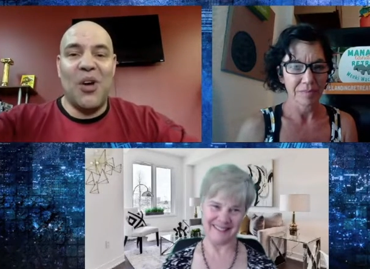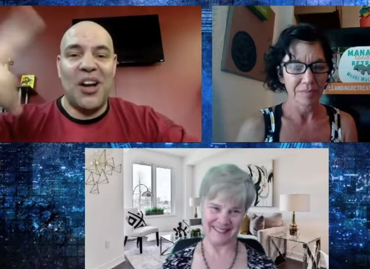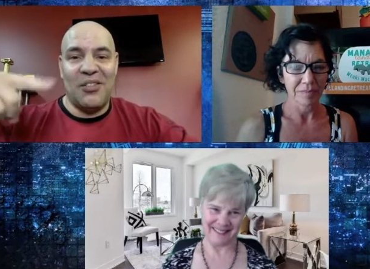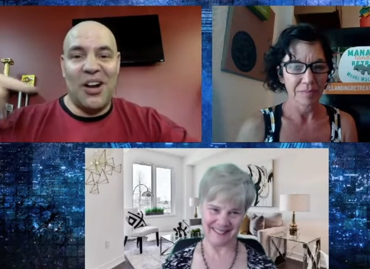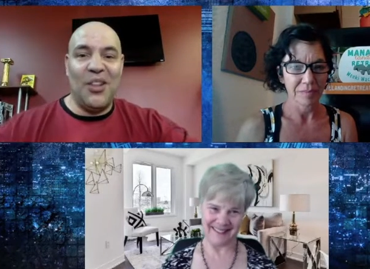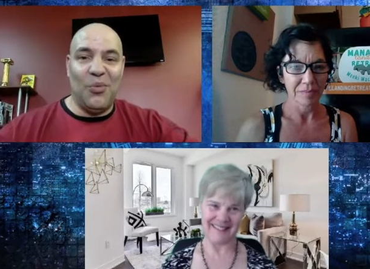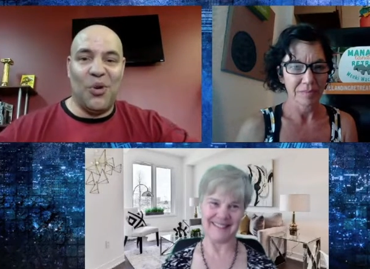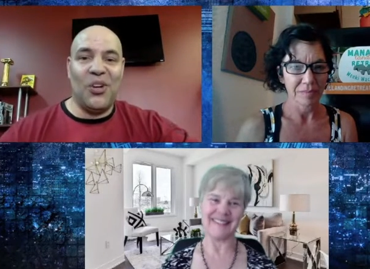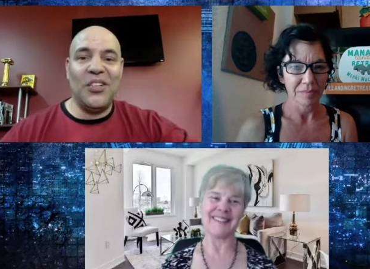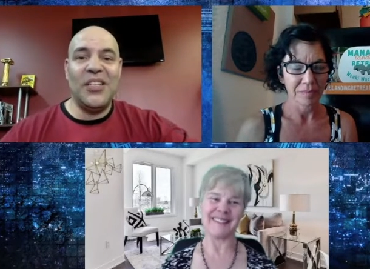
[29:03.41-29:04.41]
Speaker 1: walking around the
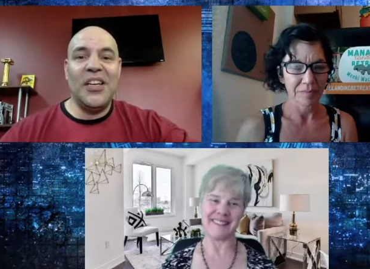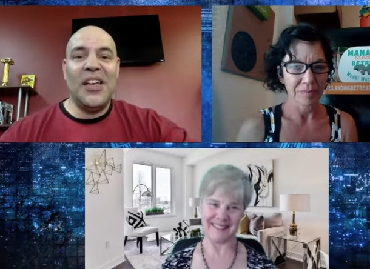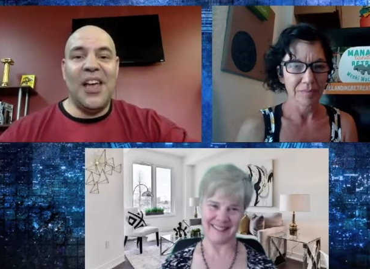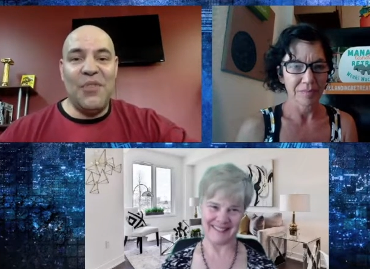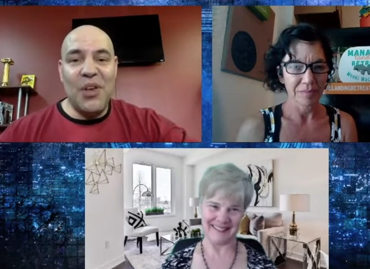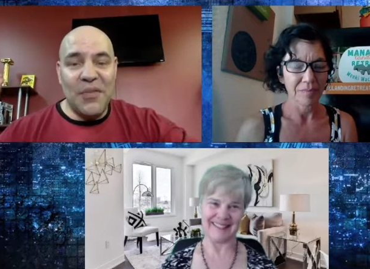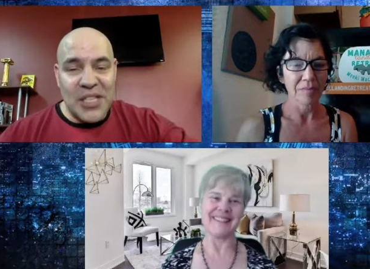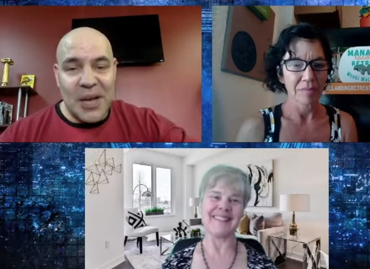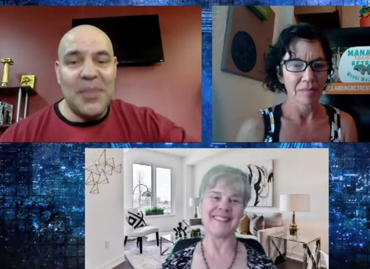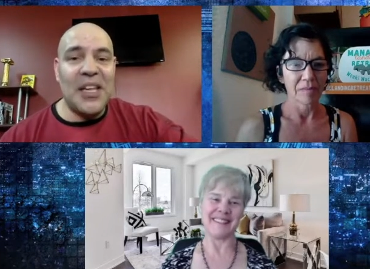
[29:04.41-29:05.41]
world, if you have
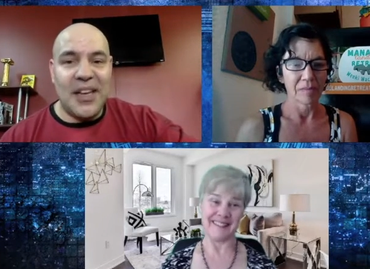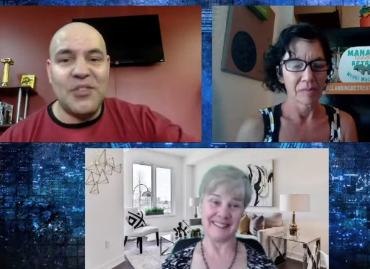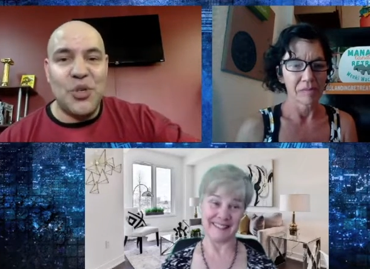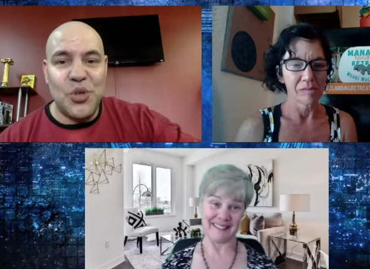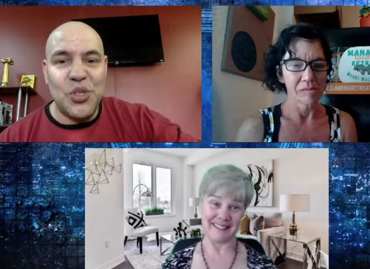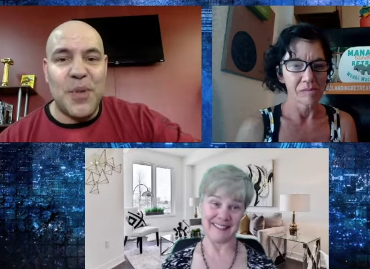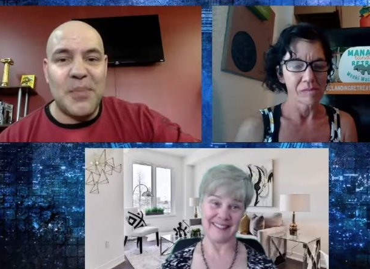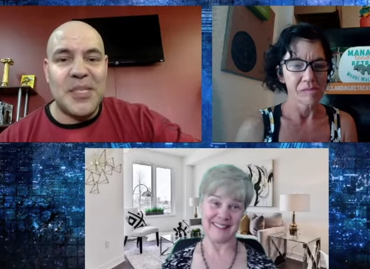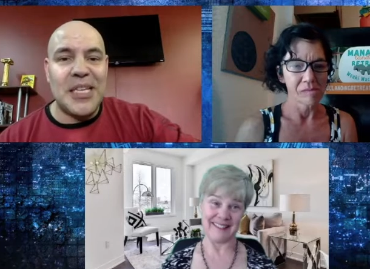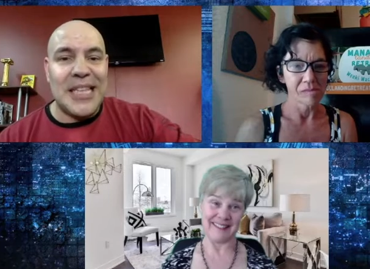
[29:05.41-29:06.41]
something that gives you
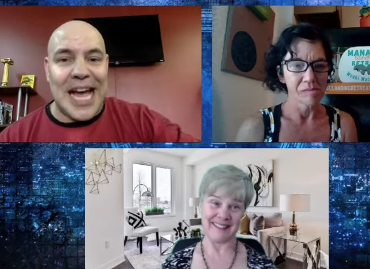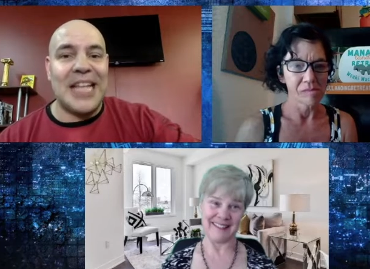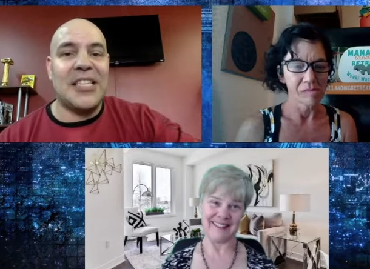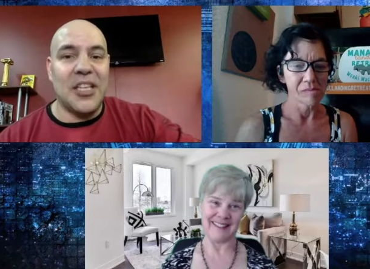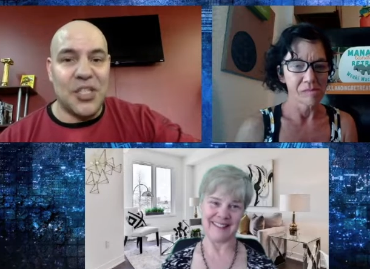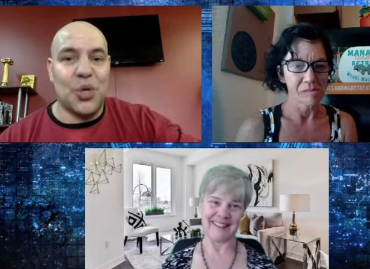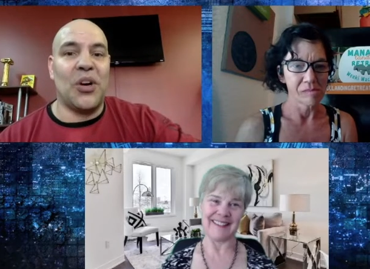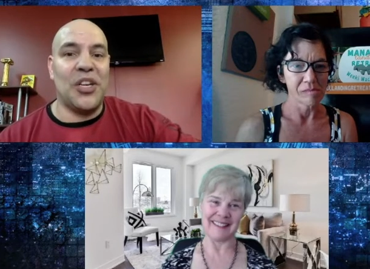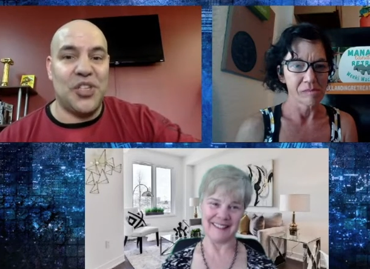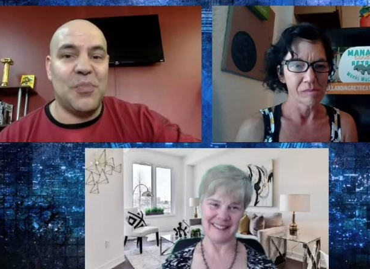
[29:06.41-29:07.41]
goosebumps, that's a
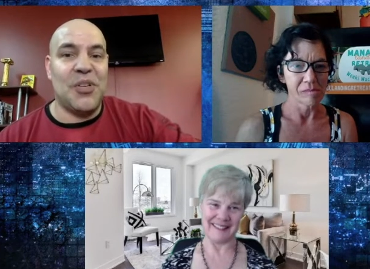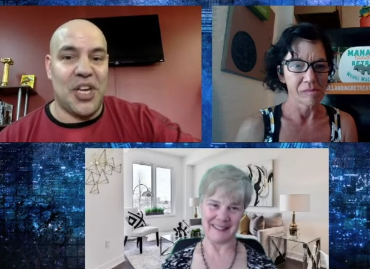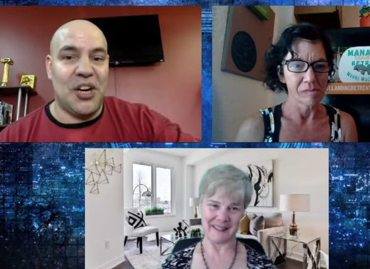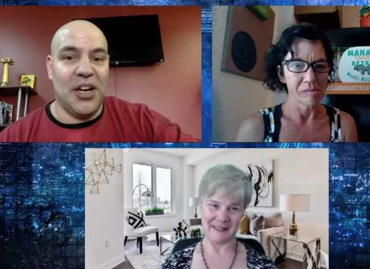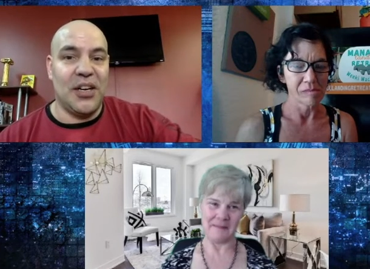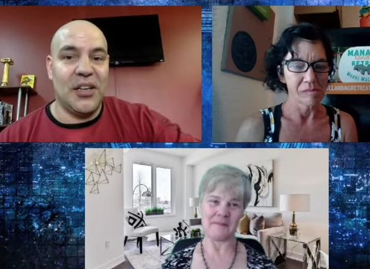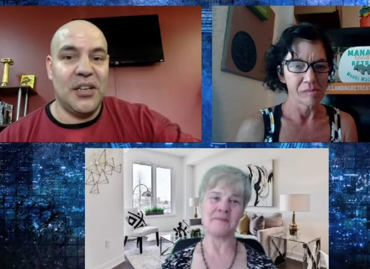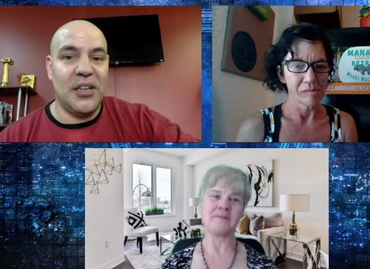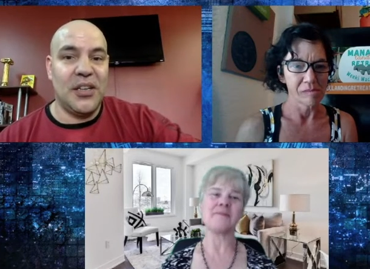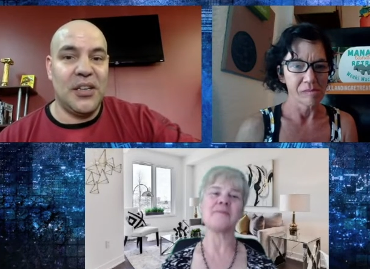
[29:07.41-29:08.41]
story you should be sharing.
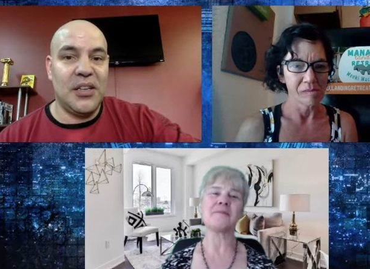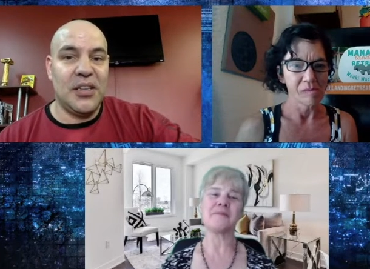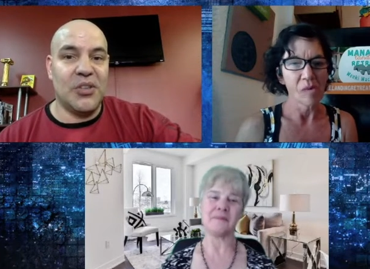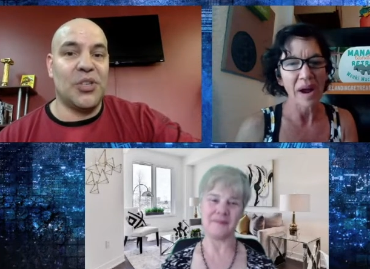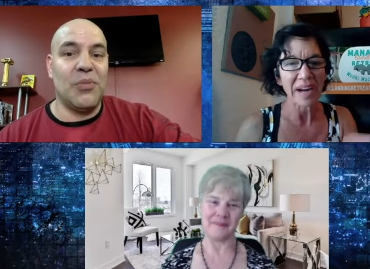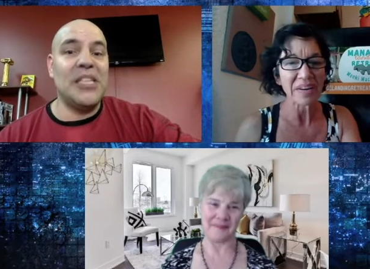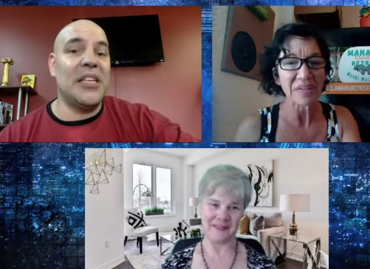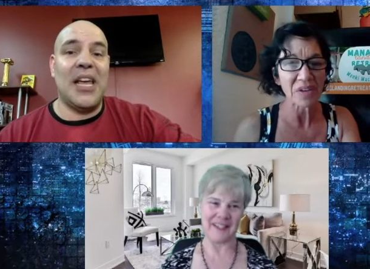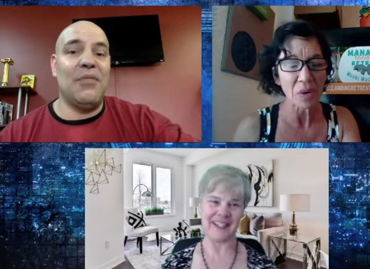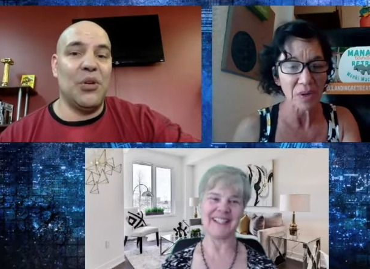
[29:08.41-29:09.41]
Speaker 2: Well, I don't
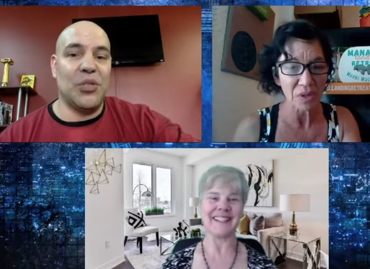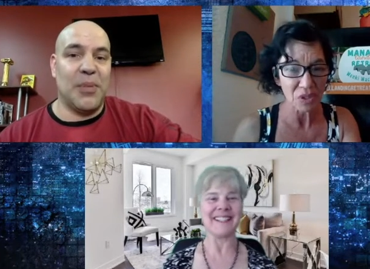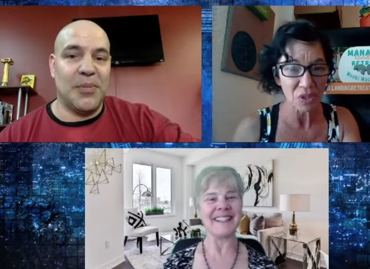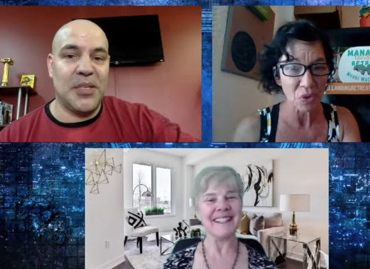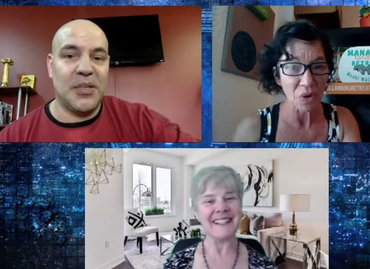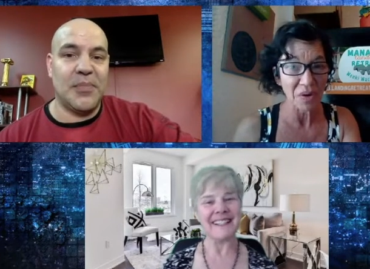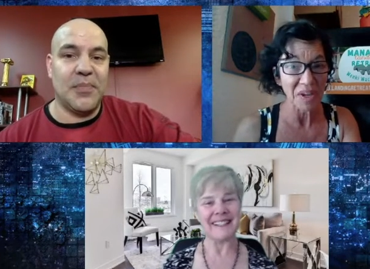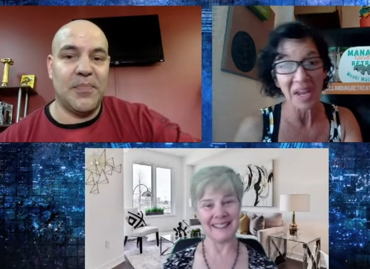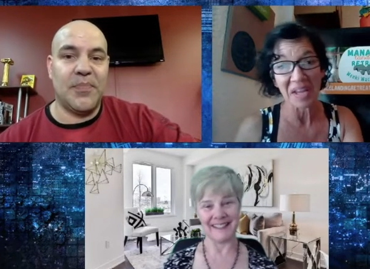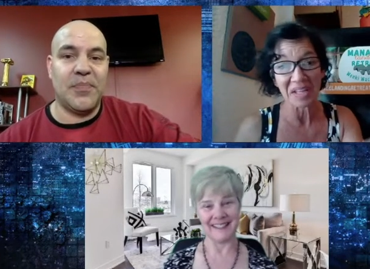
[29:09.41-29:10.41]
even know what your story
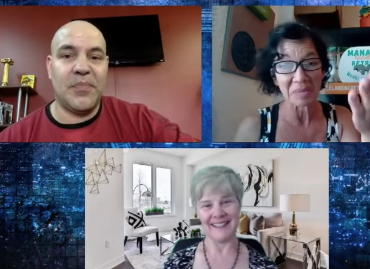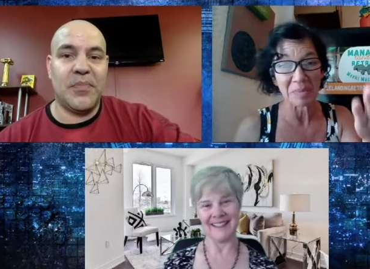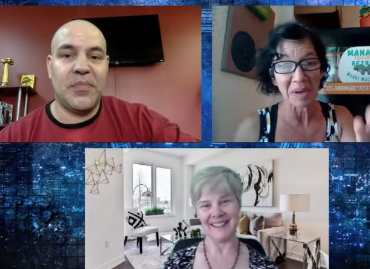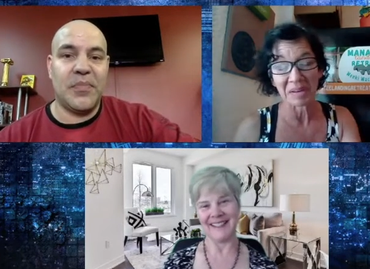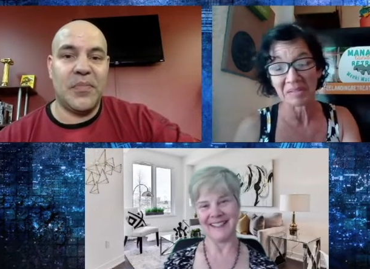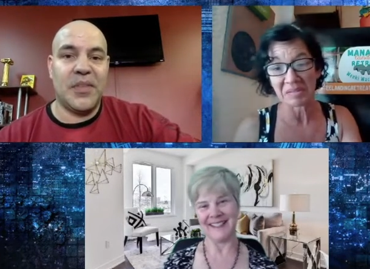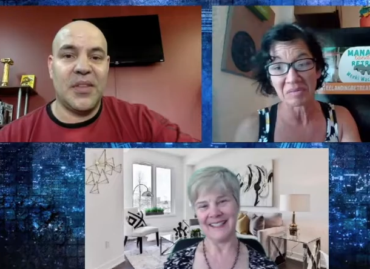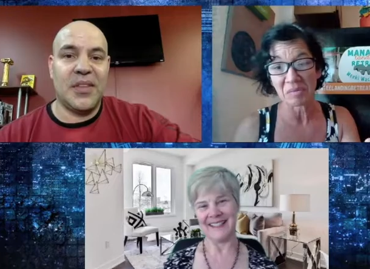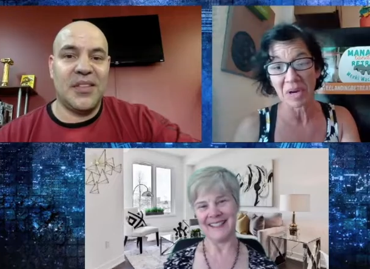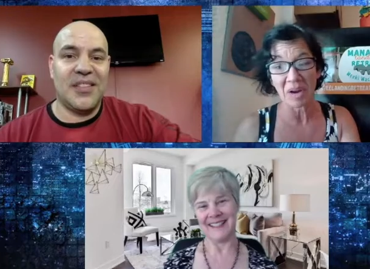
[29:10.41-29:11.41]
is, but
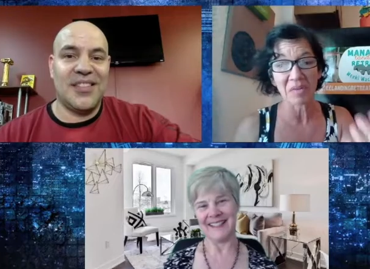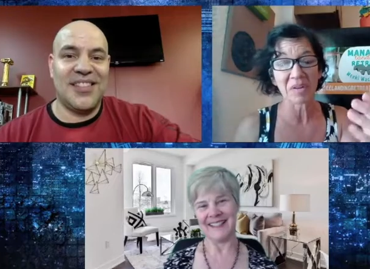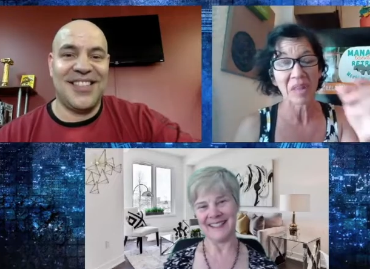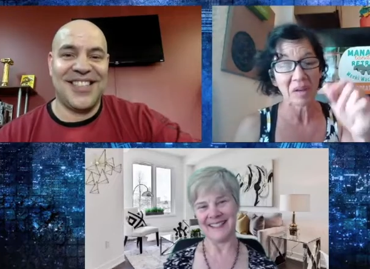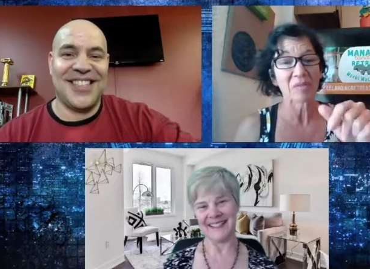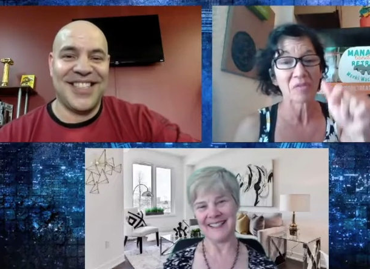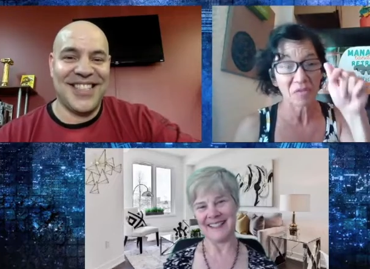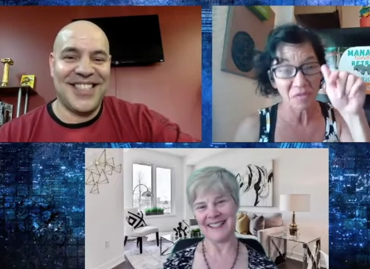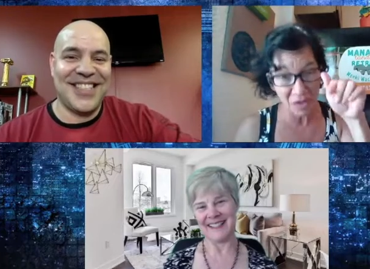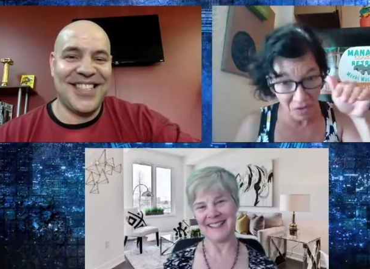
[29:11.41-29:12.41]
whatever that
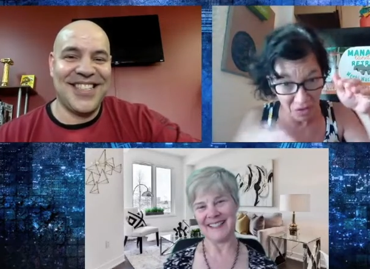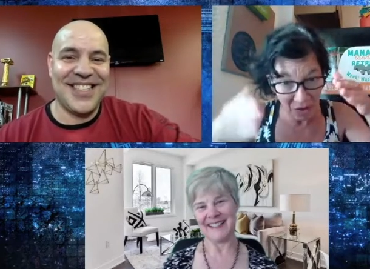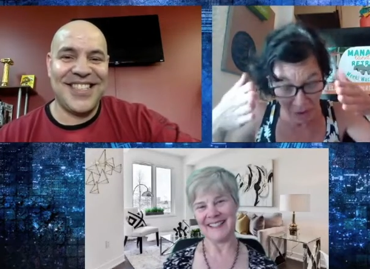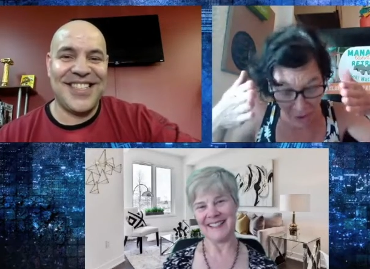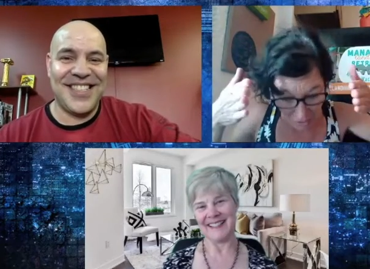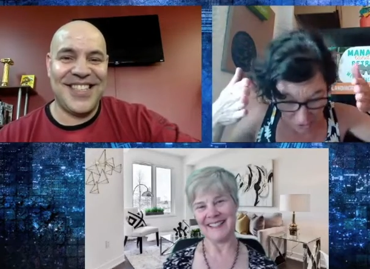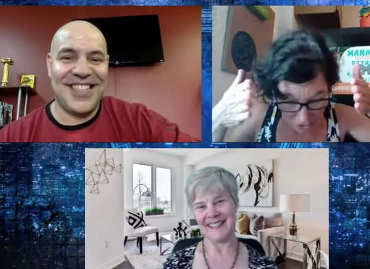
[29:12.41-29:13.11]
the, the